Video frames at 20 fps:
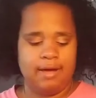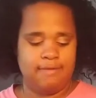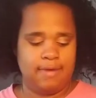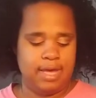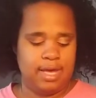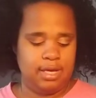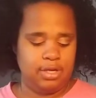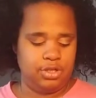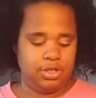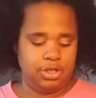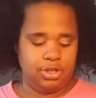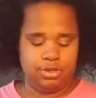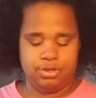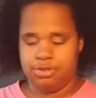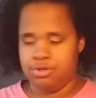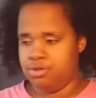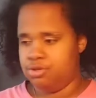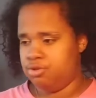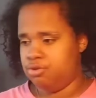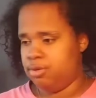ages
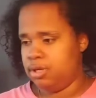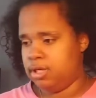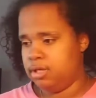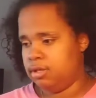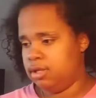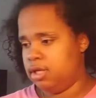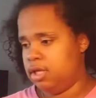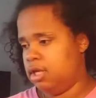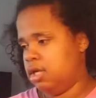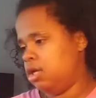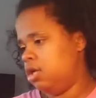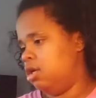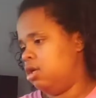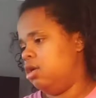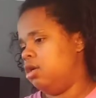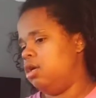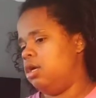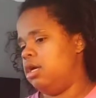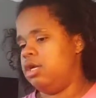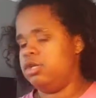to do it. Like,
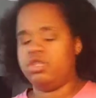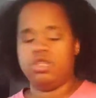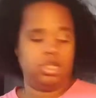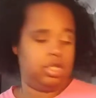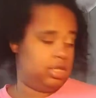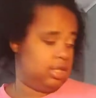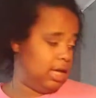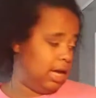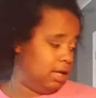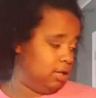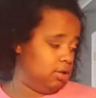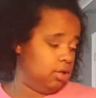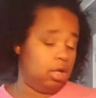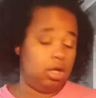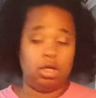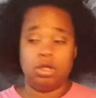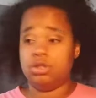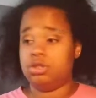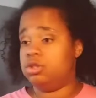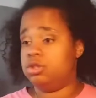it took that long
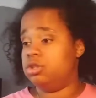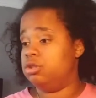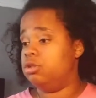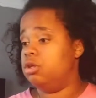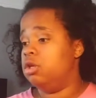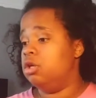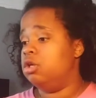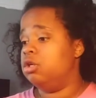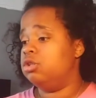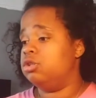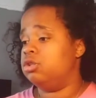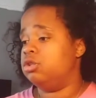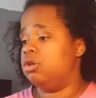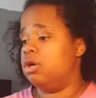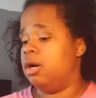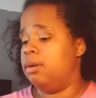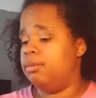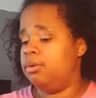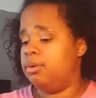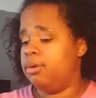to do. So
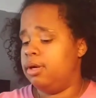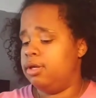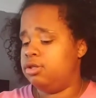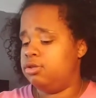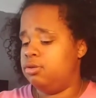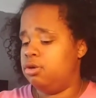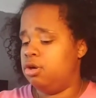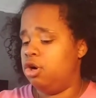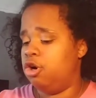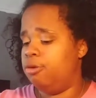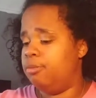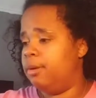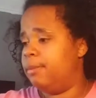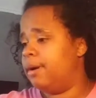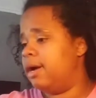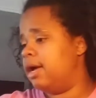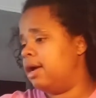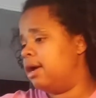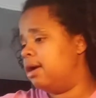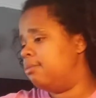I'm going to comb on
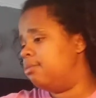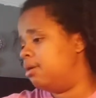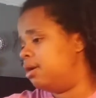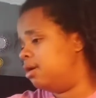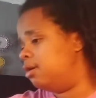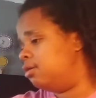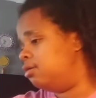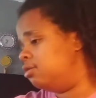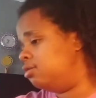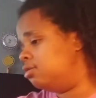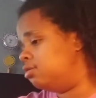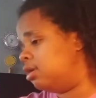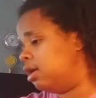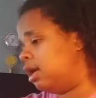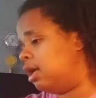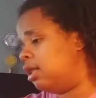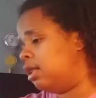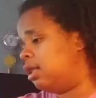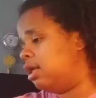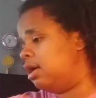my eyebrows
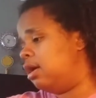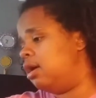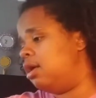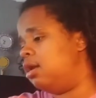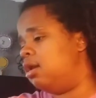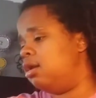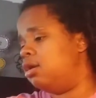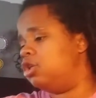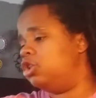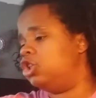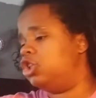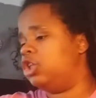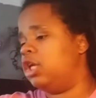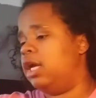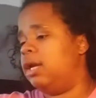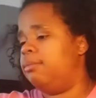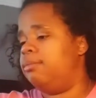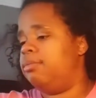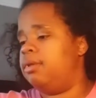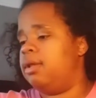and then
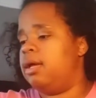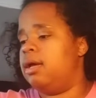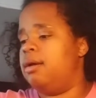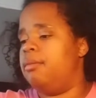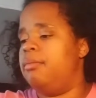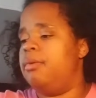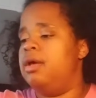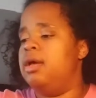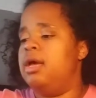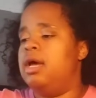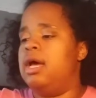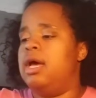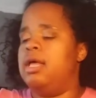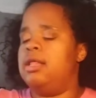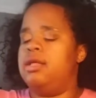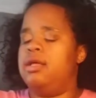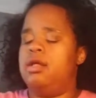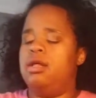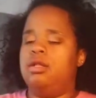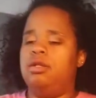shape them and then